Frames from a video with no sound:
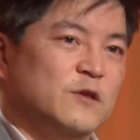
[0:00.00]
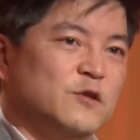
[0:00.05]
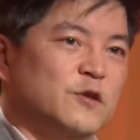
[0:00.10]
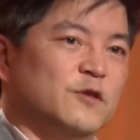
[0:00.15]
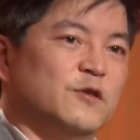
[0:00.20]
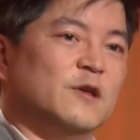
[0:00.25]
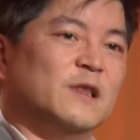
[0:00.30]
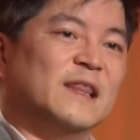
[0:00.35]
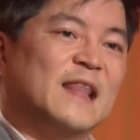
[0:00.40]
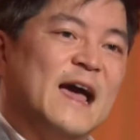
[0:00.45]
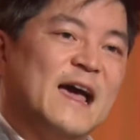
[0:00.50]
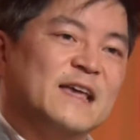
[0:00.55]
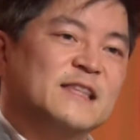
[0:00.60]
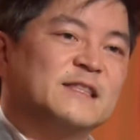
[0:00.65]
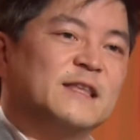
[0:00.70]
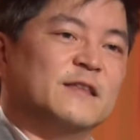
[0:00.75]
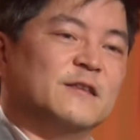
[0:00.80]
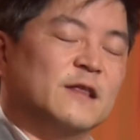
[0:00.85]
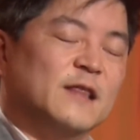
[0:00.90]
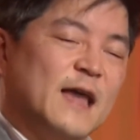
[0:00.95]
the
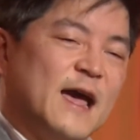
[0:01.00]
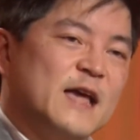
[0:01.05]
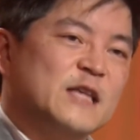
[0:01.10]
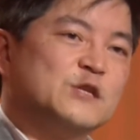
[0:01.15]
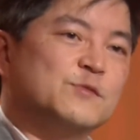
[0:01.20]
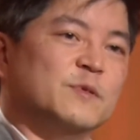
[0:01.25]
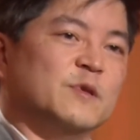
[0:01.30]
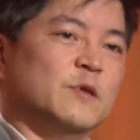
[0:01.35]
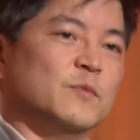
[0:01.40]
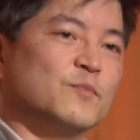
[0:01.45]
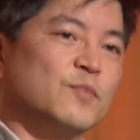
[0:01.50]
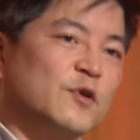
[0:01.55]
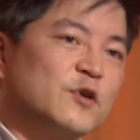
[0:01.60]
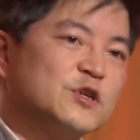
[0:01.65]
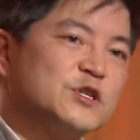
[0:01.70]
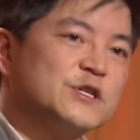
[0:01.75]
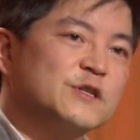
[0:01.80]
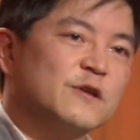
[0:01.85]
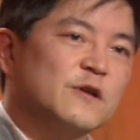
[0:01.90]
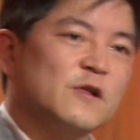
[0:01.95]
lines between
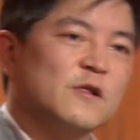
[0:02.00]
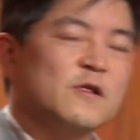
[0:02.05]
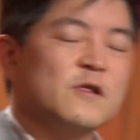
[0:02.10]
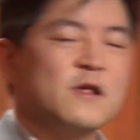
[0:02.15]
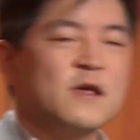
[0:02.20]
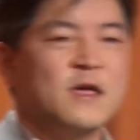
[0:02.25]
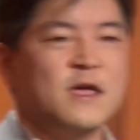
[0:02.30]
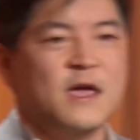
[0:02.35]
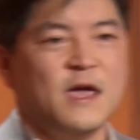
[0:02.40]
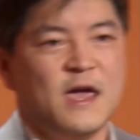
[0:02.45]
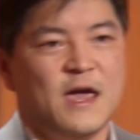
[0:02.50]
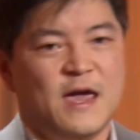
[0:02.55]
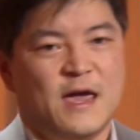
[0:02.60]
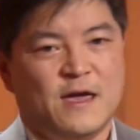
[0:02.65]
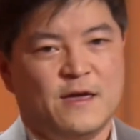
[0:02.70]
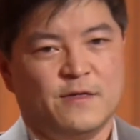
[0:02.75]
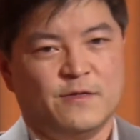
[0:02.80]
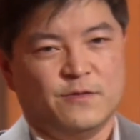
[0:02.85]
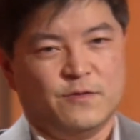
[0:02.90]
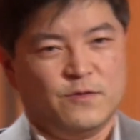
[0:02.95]
personal
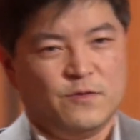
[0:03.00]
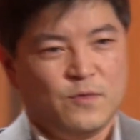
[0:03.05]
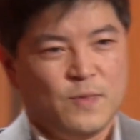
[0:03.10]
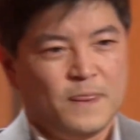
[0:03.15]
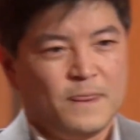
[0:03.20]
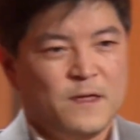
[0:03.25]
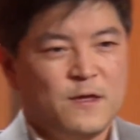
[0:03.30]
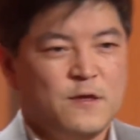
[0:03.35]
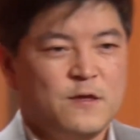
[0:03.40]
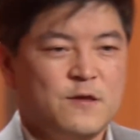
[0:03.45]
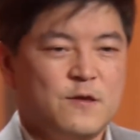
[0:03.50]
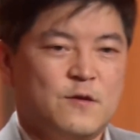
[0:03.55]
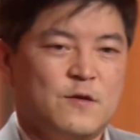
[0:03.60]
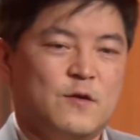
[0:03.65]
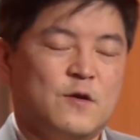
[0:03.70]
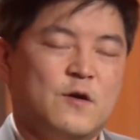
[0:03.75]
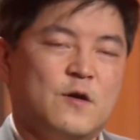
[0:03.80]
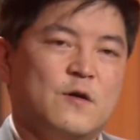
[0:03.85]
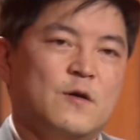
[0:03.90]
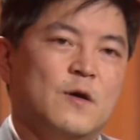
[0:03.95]
and
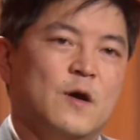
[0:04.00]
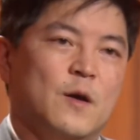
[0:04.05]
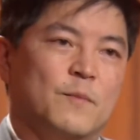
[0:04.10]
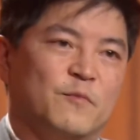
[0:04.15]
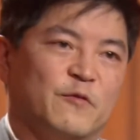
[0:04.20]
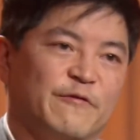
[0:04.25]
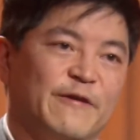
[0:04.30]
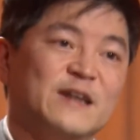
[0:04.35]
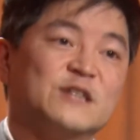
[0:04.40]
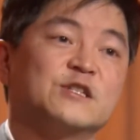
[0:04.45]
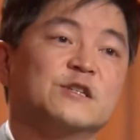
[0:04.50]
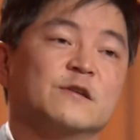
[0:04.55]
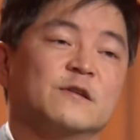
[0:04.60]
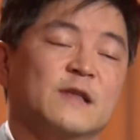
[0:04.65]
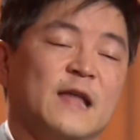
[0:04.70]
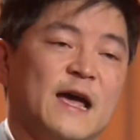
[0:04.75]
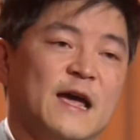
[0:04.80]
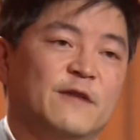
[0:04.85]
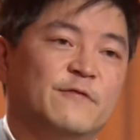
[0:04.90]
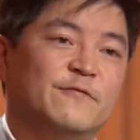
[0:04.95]
professional
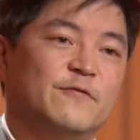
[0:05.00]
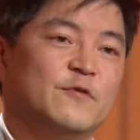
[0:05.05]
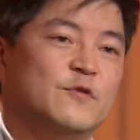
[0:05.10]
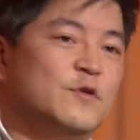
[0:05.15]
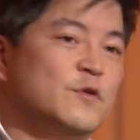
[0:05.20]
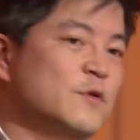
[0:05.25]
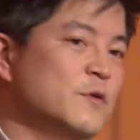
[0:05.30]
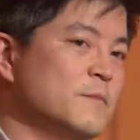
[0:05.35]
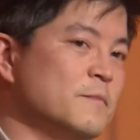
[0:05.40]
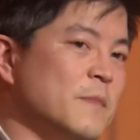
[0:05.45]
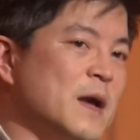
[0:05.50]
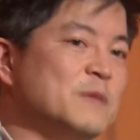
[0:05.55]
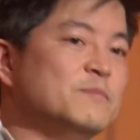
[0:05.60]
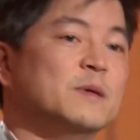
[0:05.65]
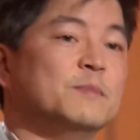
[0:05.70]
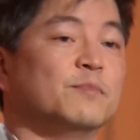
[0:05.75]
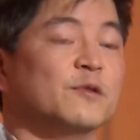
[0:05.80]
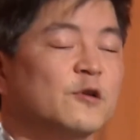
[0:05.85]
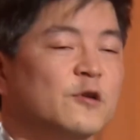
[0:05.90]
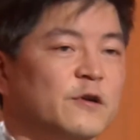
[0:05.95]
life might
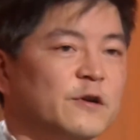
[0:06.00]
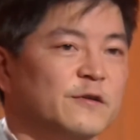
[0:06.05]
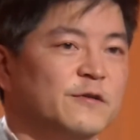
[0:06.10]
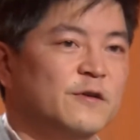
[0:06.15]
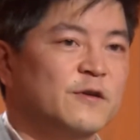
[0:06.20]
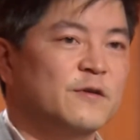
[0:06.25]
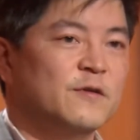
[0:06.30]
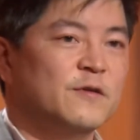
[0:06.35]
be blurred,